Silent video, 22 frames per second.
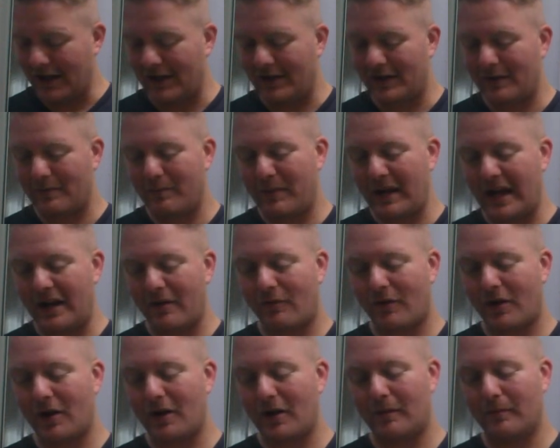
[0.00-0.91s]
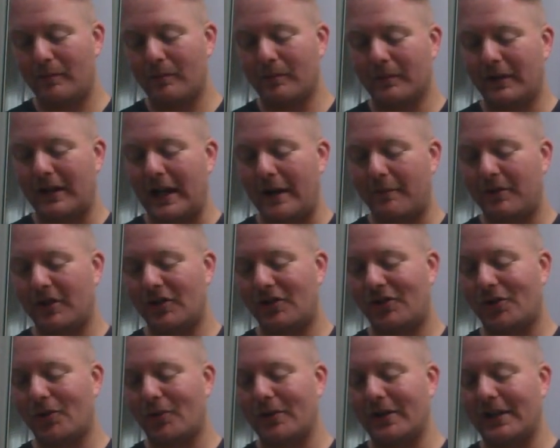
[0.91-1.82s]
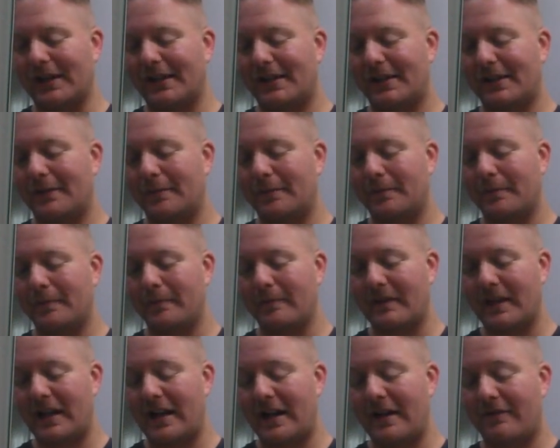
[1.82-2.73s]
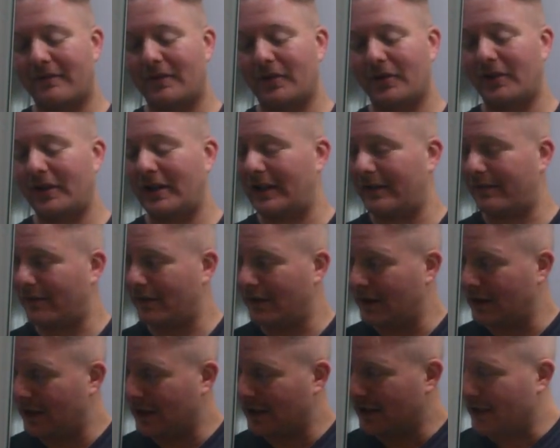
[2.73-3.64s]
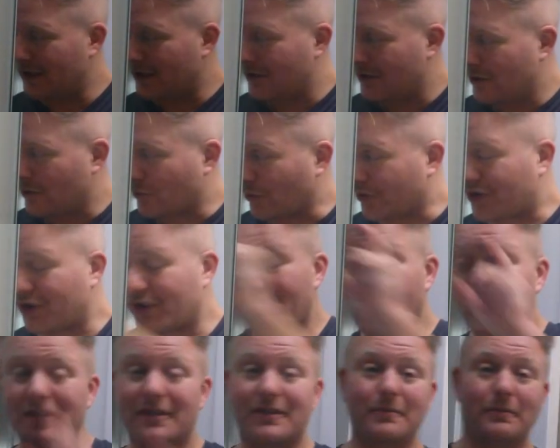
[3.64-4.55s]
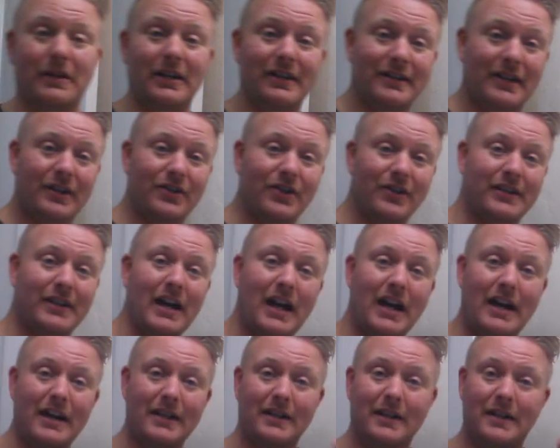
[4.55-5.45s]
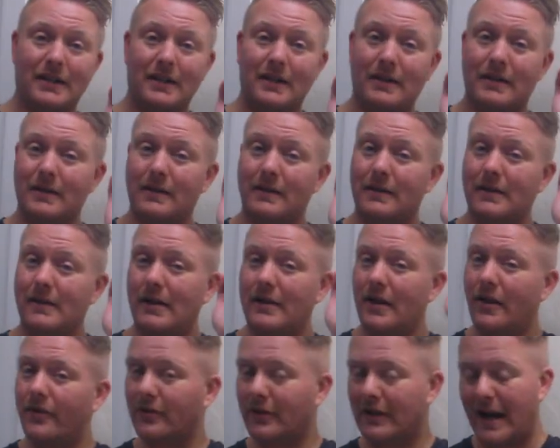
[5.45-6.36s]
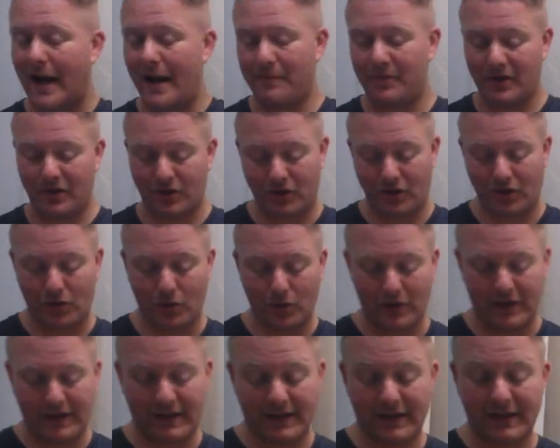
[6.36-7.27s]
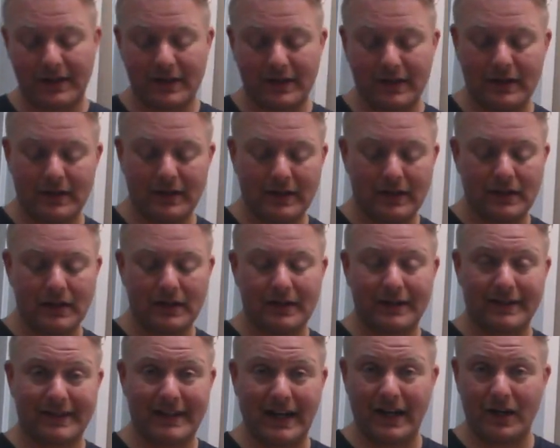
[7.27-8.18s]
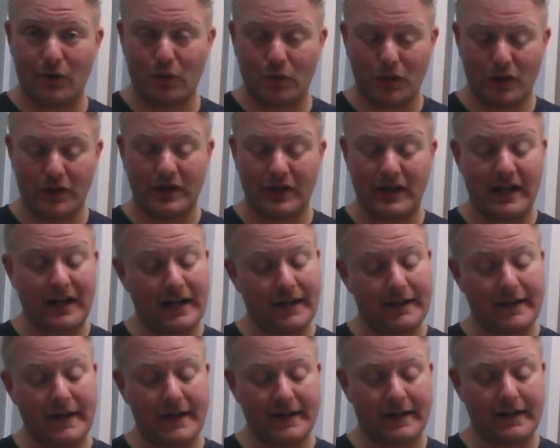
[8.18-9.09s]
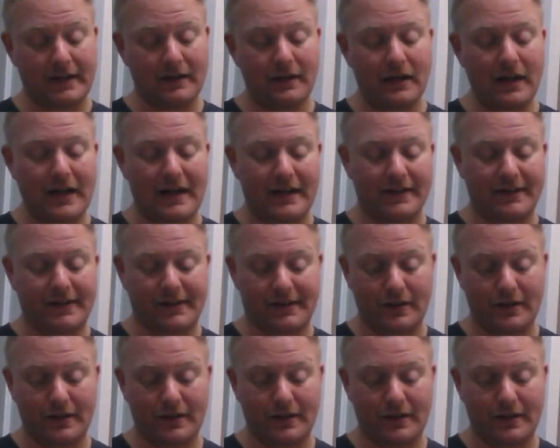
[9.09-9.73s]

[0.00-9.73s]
And then Bay Rum, Captain's Choice, aftershave which is awesome because I just got another Captain's Choice sandalwood, and I like it a lot.